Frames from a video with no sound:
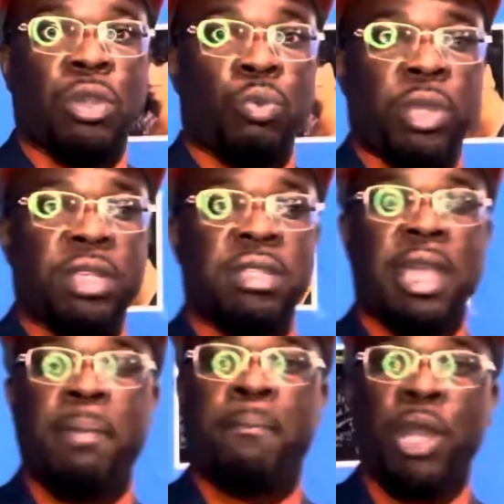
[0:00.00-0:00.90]
real
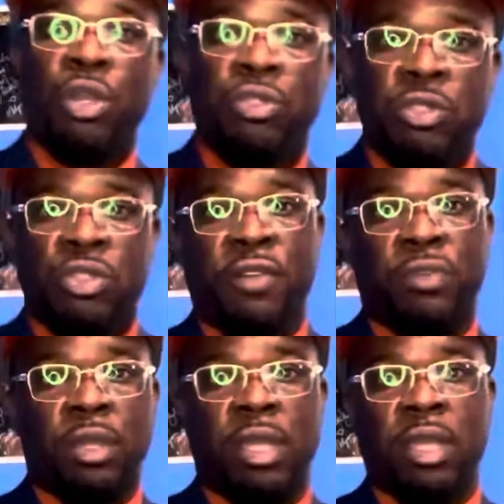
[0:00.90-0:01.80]
estate burdens off
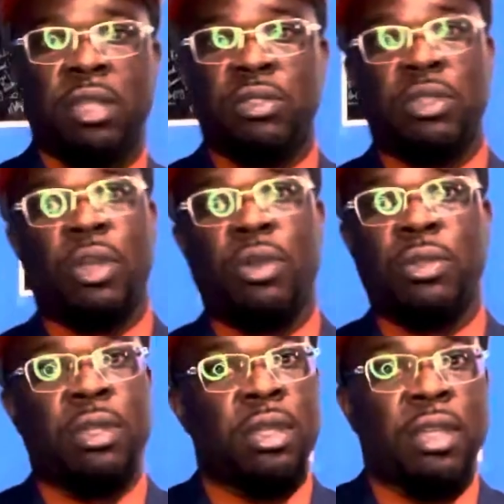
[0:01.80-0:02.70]
your hands.
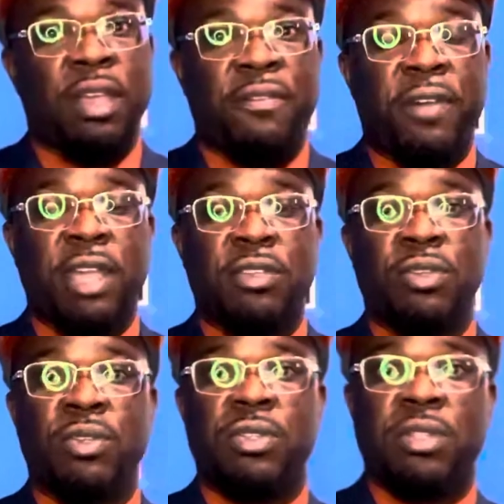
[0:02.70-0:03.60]
So,
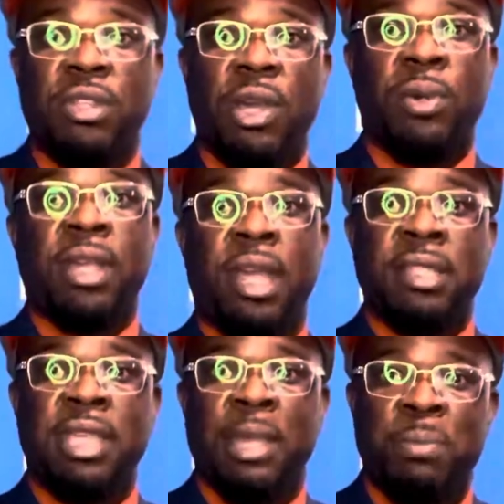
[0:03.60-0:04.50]
investors, you know,
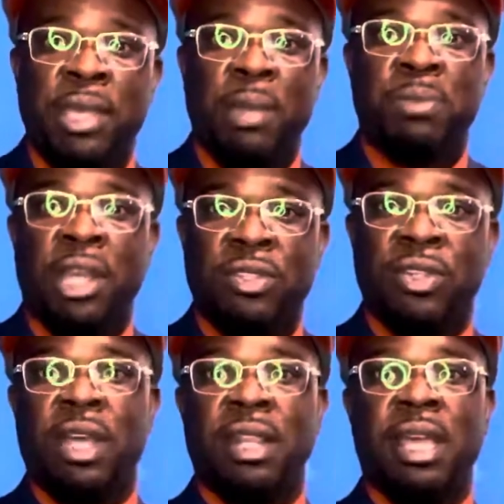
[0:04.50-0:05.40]
contact me. I'm Dr.
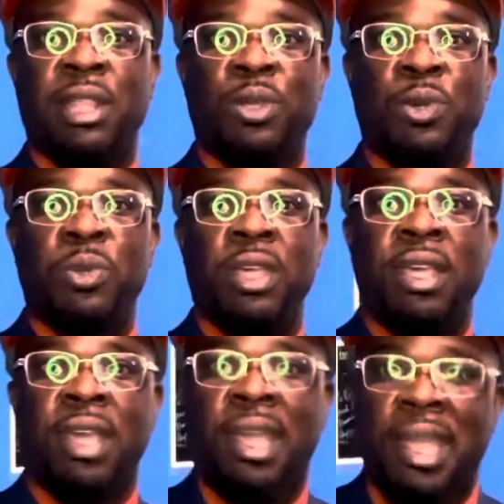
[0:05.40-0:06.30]
Kalilu,
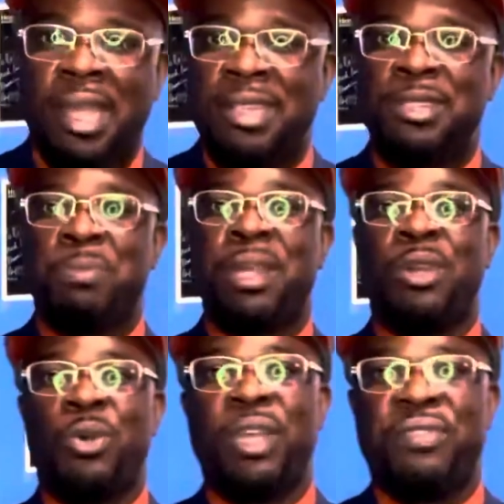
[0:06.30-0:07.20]
and this has been a
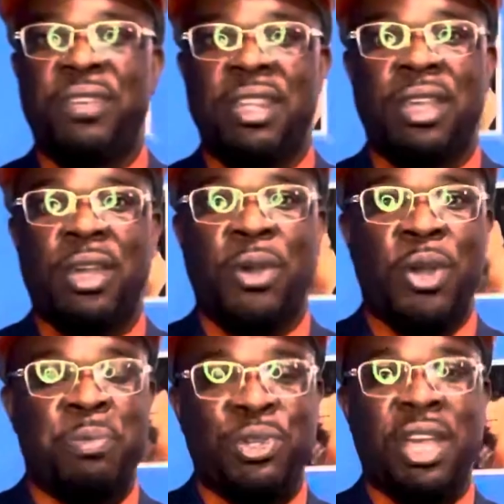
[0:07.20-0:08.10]
quick video.
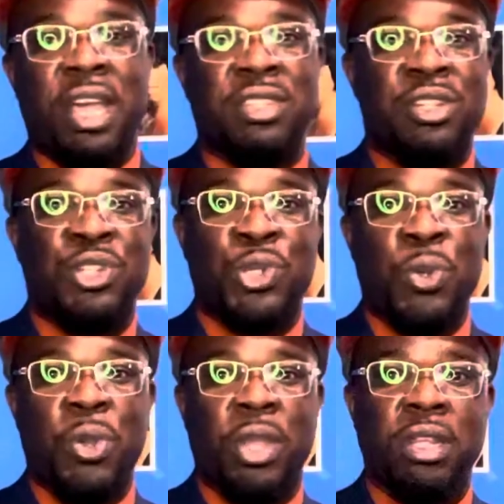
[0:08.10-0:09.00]
Hope you guys guys
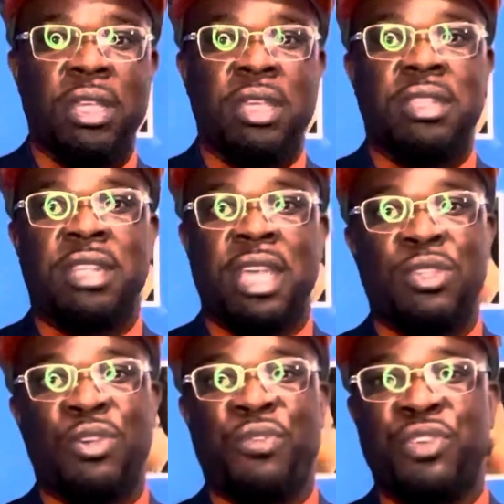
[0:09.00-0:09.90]
enjoyed. Stay
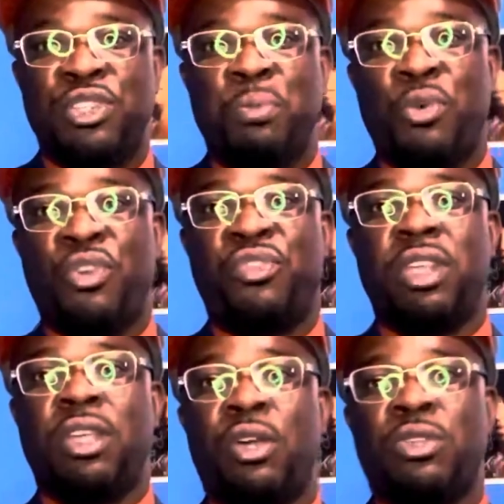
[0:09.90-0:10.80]
tuned for some more
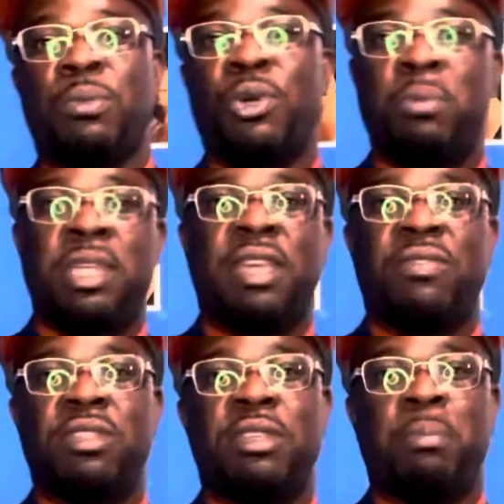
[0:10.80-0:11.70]
videos. I'm going to be
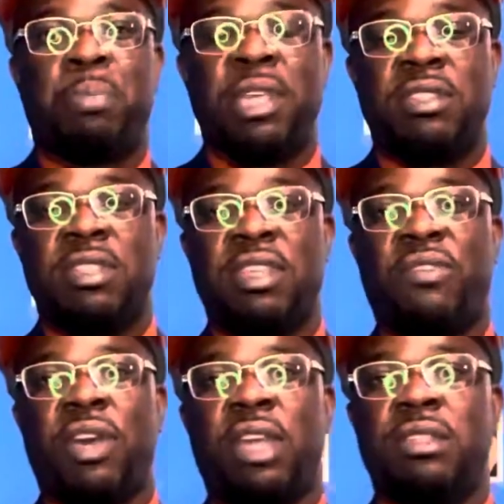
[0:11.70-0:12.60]
giving some business
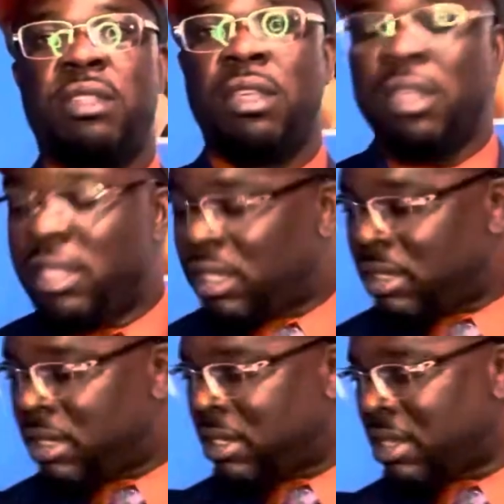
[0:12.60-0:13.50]
advice.
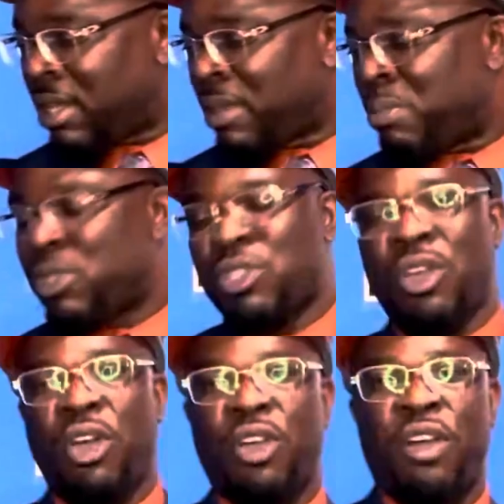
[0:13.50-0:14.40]
This is um, a
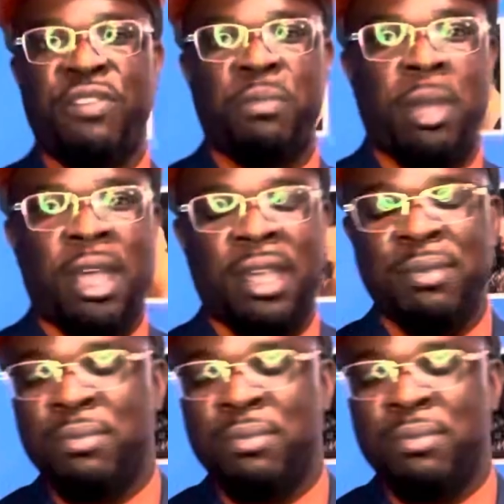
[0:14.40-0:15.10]
song off of my